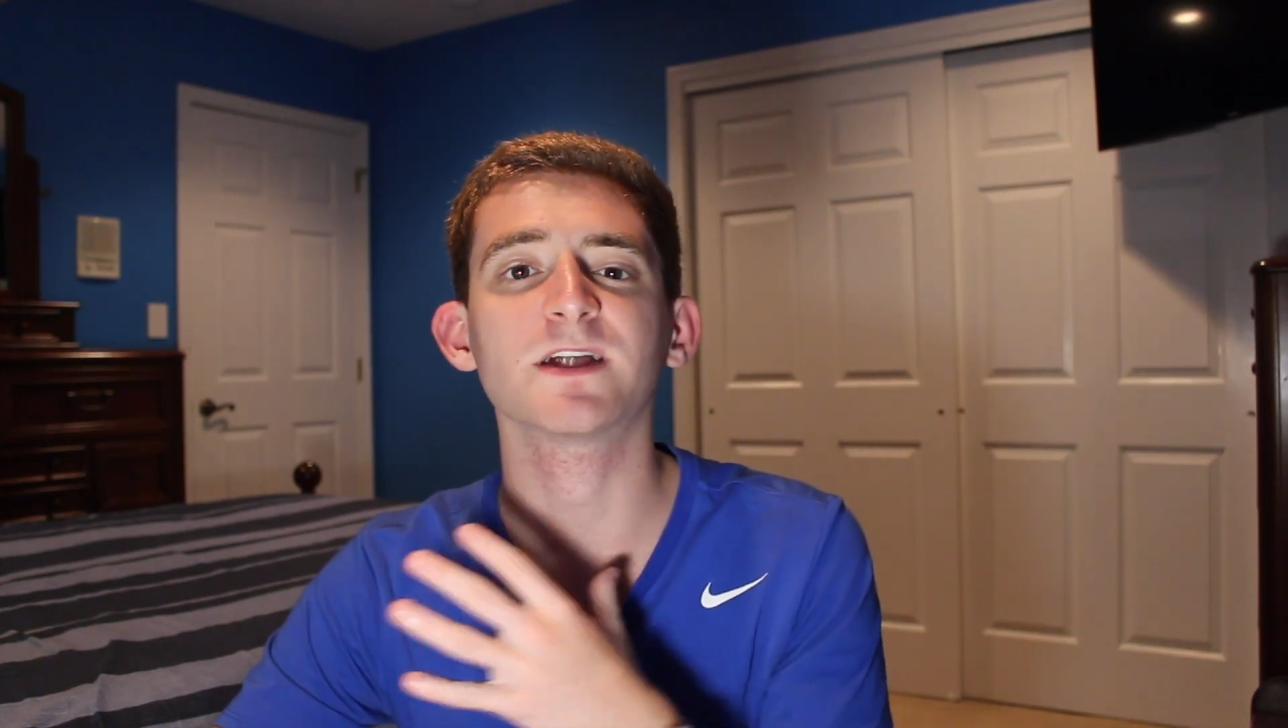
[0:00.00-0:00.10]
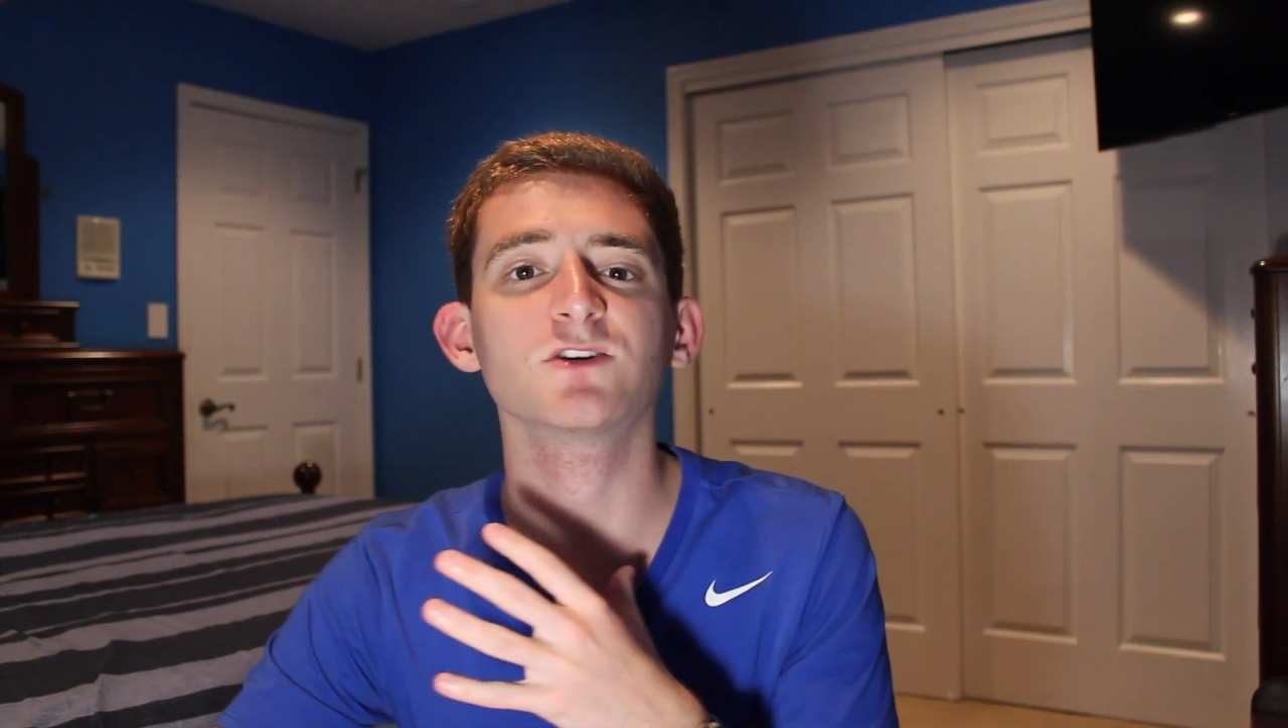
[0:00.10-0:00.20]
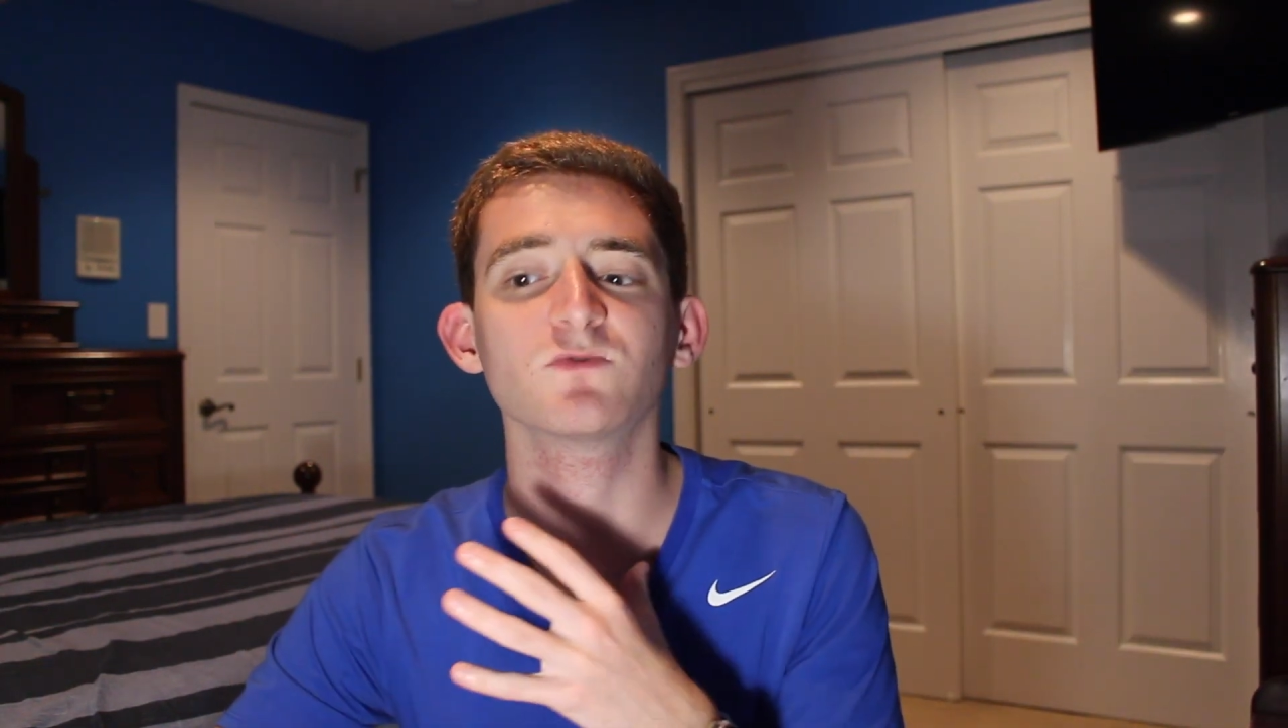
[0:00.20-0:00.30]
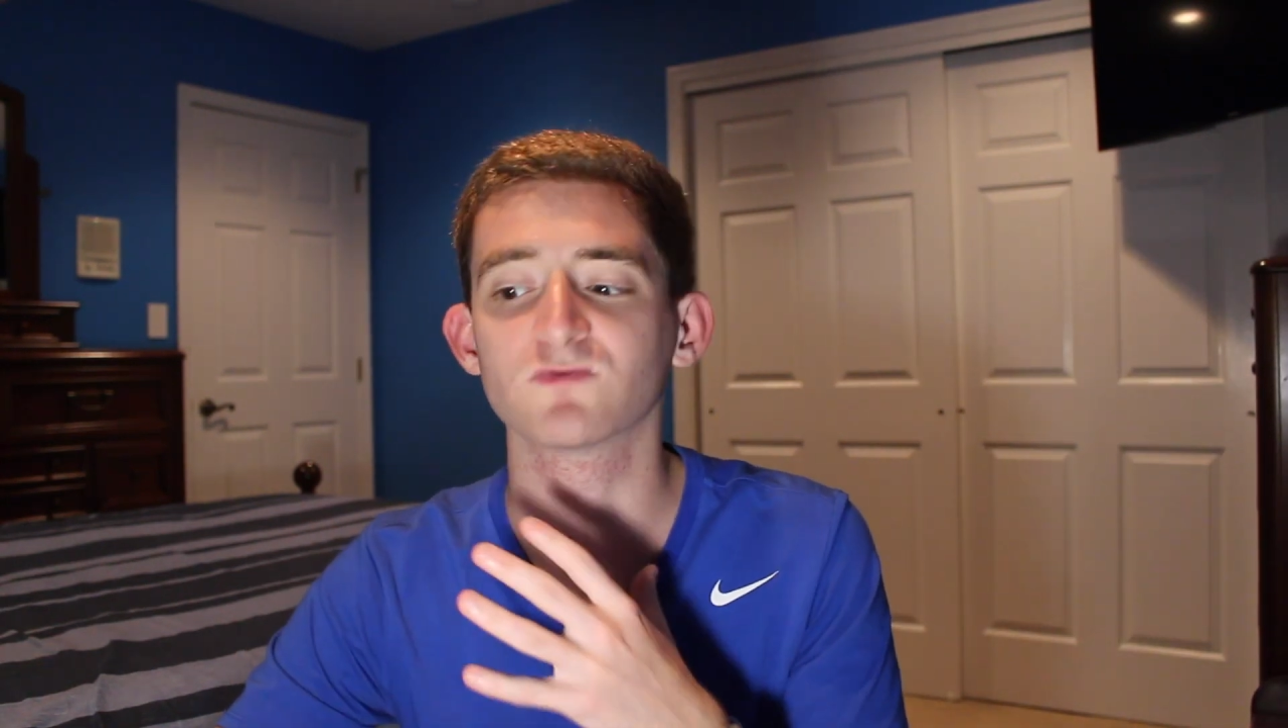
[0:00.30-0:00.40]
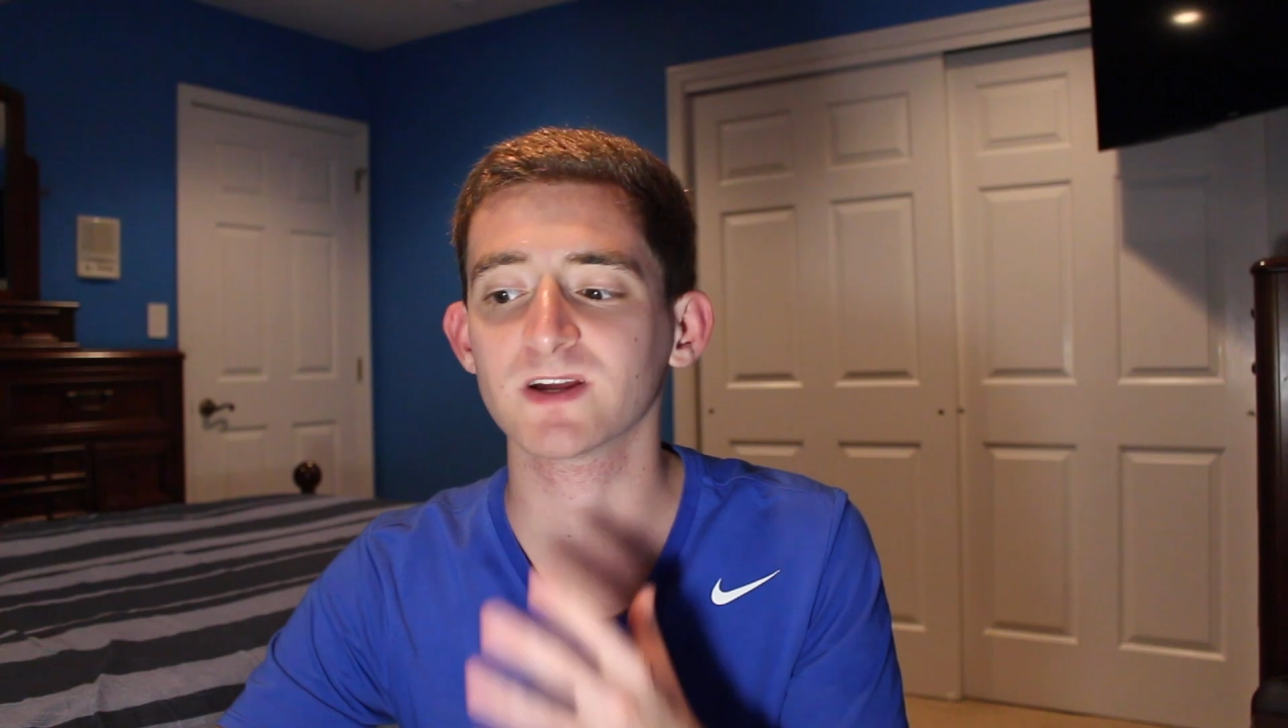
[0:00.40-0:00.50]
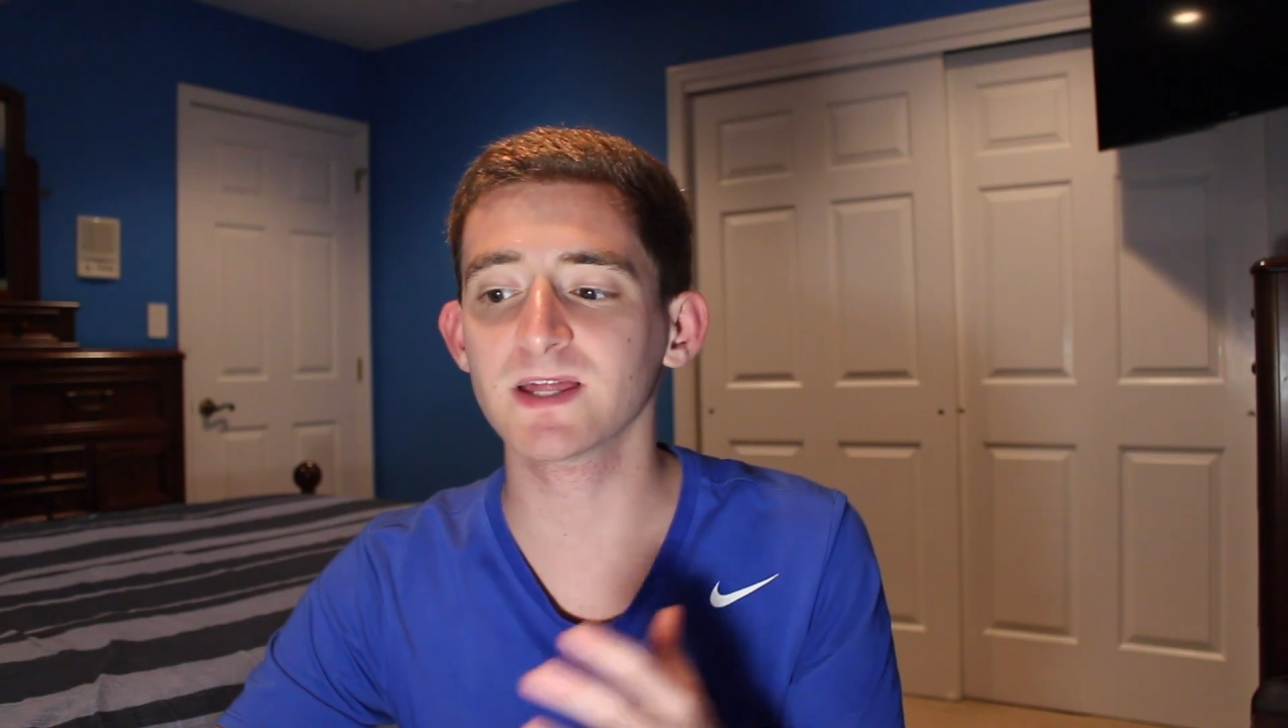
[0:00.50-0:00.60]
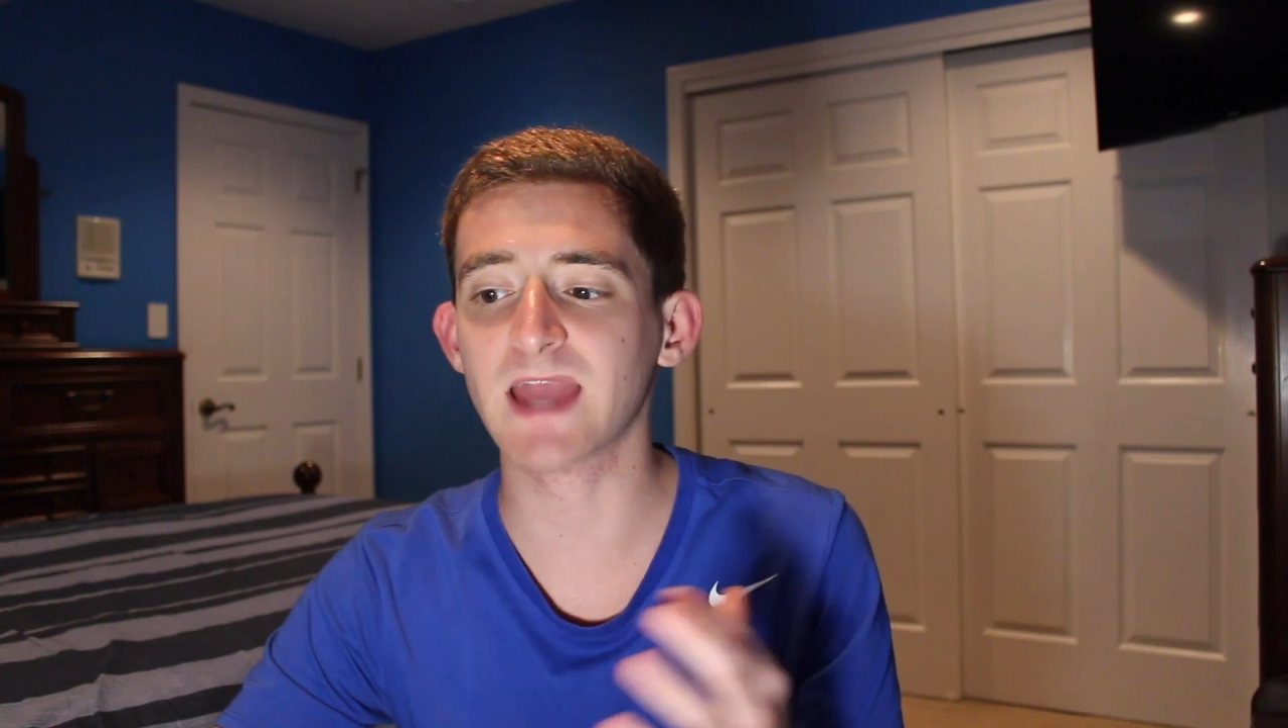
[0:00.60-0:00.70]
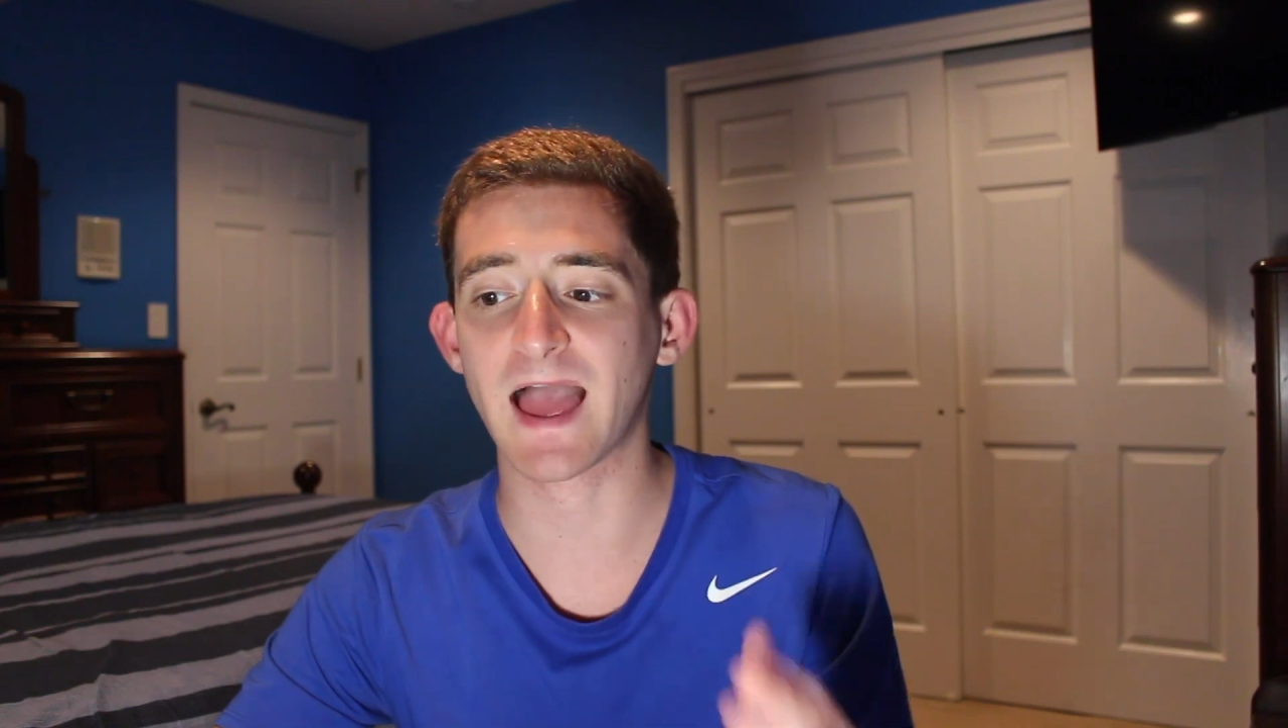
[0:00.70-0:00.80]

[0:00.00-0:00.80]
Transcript: and do really